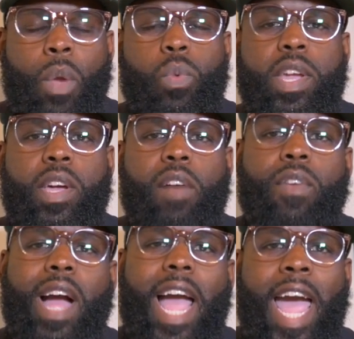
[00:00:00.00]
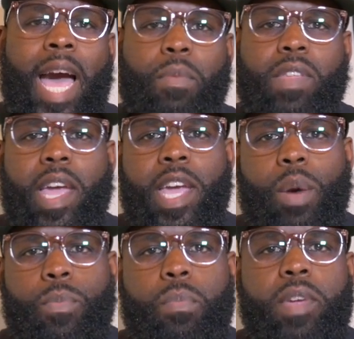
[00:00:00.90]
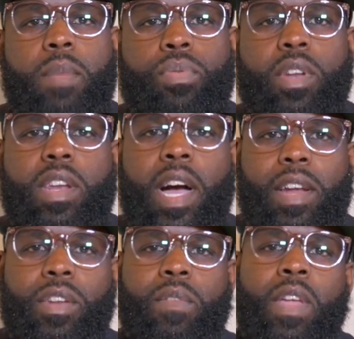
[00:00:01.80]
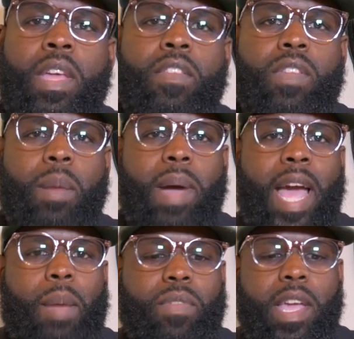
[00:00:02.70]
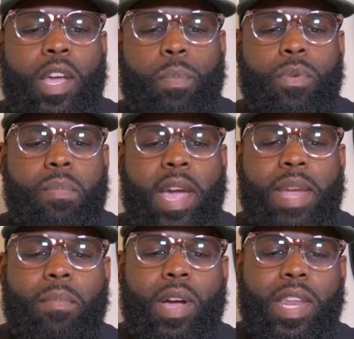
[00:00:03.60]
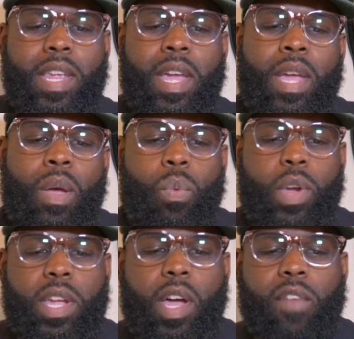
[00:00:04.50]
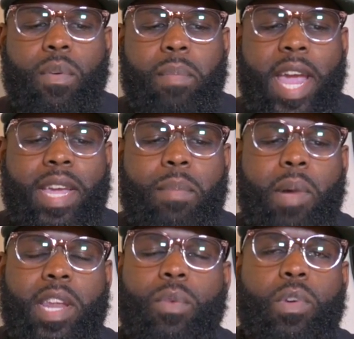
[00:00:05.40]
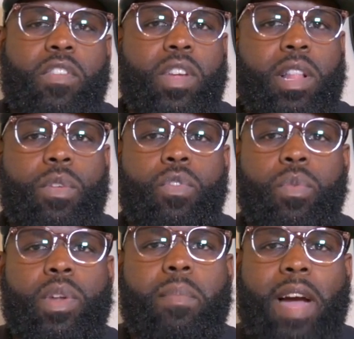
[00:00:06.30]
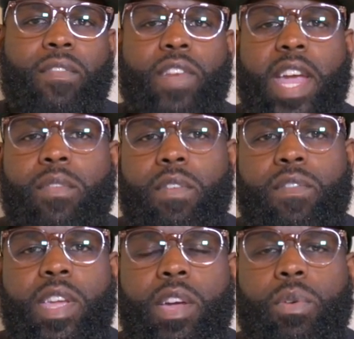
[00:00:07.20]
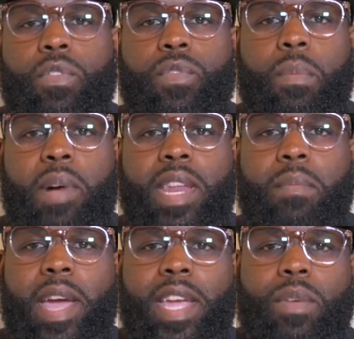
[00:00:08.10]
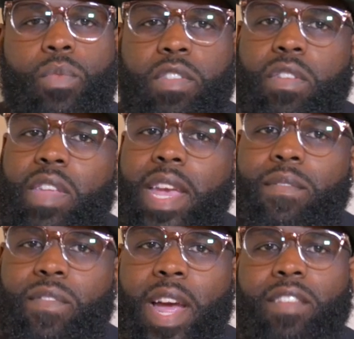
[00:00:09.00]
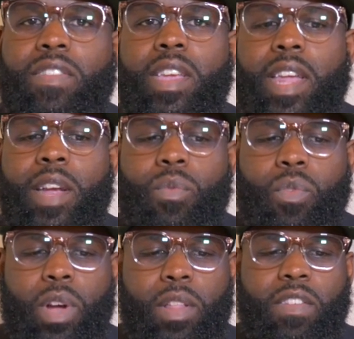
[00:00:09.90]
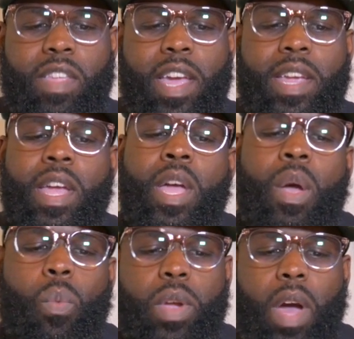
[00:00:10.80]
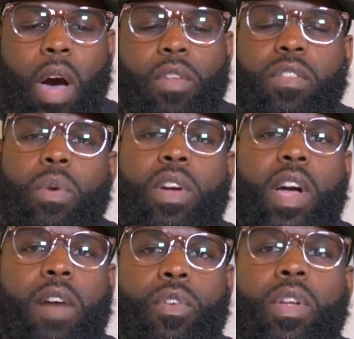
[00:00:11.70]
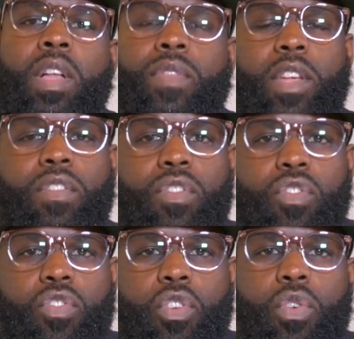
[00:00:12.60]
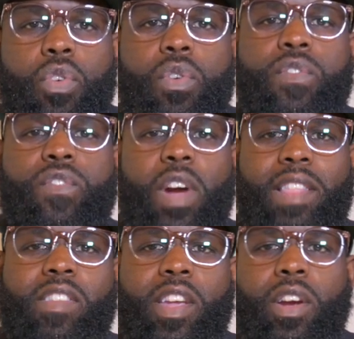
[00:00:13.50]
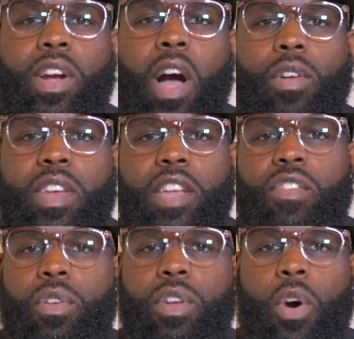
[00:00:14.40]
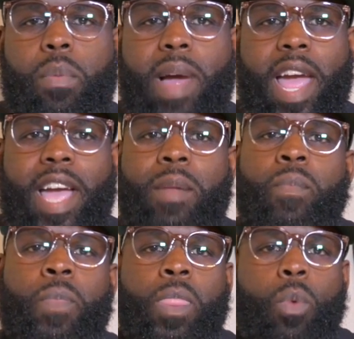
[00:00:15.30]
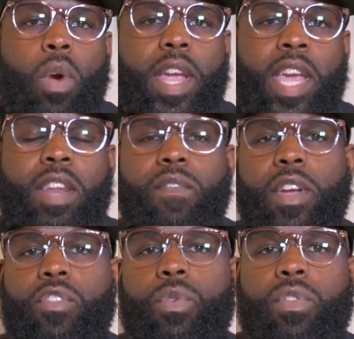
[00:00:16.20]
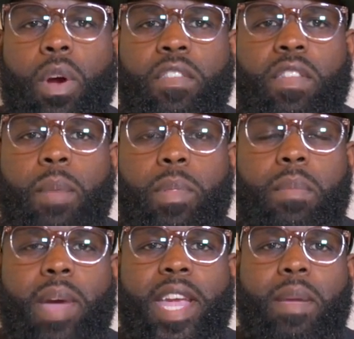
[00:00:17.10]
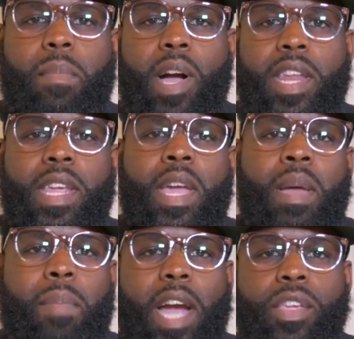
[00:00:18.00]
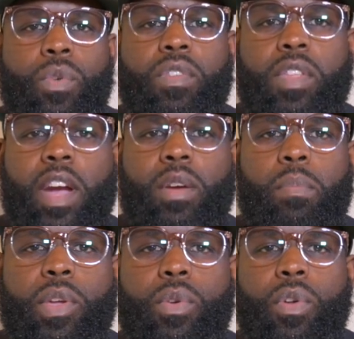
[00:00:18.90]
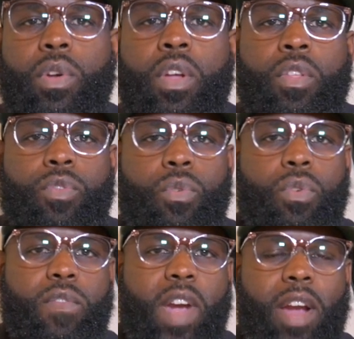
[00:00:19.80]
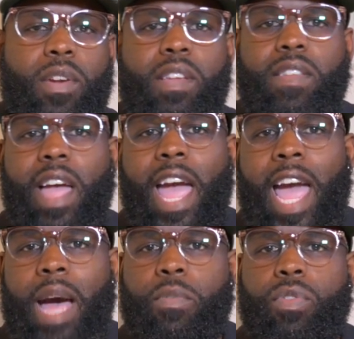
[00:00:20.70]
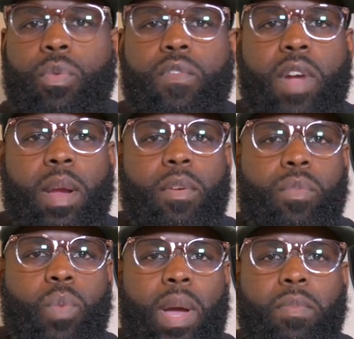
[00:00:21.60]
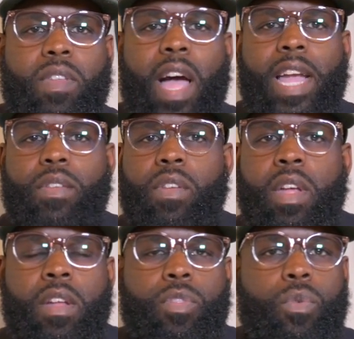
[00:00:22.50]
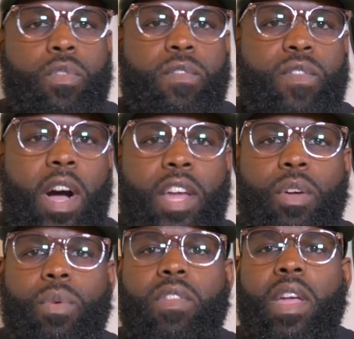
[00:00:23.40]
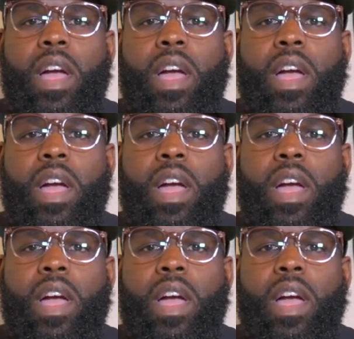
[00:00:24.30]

We cover apps that help you be productive, some apps that help you make money. We cover making money, which includes one of my favorite vehicles for money making, which is investing in real estate. We also cover this new frontier called digital nomad, where individuals are simply making money by using their computer through various apps, through various websites, through funnels.